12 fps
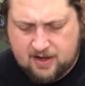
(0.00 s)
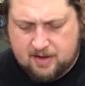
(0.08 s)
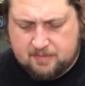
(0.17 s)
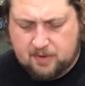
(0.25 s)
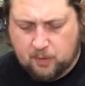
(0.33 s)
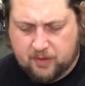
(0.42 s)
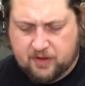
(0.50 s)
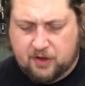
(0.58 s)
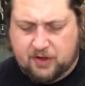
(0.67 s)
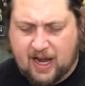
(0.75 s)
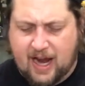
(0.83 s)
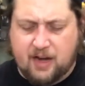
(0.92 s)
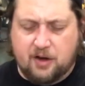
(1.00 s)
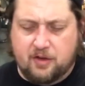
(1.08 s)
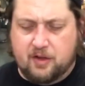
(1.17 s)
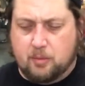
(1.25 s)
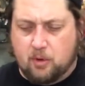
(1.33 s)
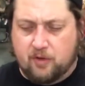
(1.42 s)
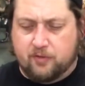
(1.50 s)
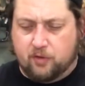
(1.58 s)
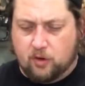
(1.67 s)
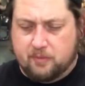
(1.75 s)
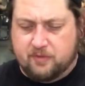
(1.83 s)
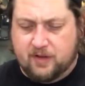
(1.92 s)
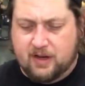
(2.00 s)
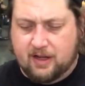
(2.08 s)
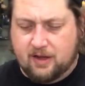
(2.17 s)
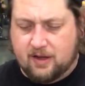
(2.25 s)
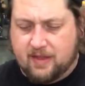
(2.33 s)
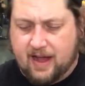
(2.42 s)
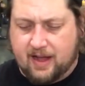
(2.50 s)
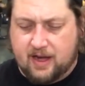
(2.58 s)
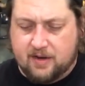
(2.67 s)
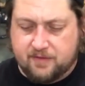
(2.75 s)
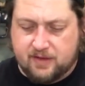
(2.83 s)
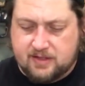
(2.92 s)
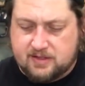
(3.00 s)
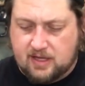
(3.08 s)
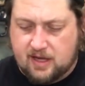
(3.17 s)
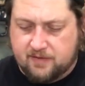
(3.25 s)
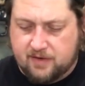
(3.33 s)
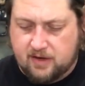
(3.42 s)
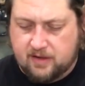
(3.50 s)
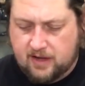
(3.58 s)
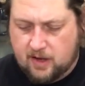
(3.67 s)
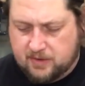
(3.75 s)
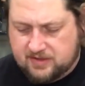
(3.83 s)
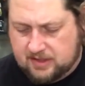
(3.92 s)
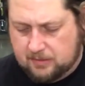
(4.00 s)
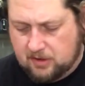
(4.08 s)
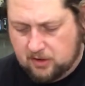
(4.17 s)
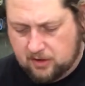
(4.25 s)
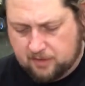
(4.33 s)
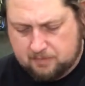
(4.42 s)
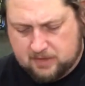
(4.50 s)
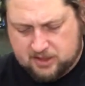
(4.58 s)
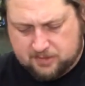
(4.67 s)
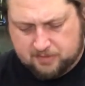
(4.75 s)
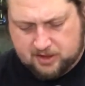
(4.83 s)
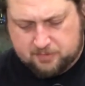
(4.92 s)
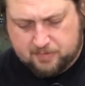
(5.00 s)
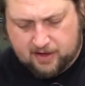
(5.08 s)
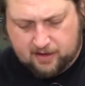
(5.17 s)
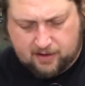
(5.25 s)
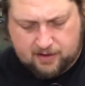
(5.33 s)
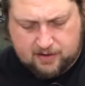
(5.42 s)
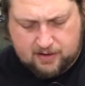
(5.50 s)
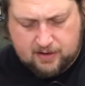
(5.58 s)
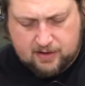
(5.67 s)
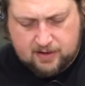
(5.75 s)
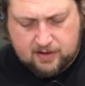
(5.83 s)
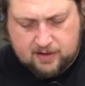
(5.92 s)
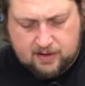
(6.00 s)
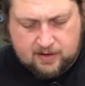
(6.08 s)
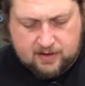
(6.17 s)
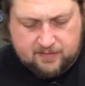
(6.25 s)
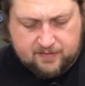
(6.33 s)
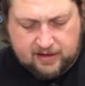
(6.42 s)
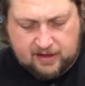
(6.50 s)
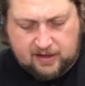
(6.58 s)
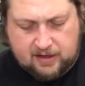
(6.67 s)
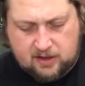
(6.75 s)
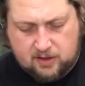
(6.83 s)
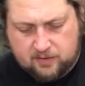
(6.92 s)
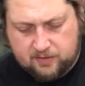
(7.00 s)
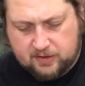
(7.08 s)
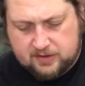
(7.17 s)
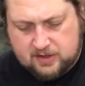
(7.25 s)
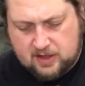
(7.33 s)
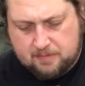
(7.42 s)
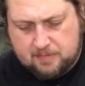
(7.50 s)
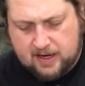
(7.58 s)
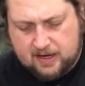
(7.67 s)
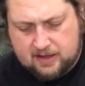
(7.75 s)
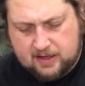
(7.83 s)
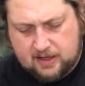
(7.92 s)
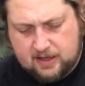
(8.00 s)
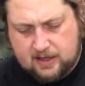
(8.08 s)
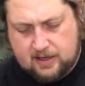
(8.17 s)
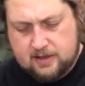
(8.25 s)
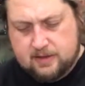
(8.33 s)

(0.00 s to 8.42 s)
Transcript: But when they're tighter, they're more form-fitting, all that kind of fun stuff. They always seem to look much, much better. If I can get it over his armband here,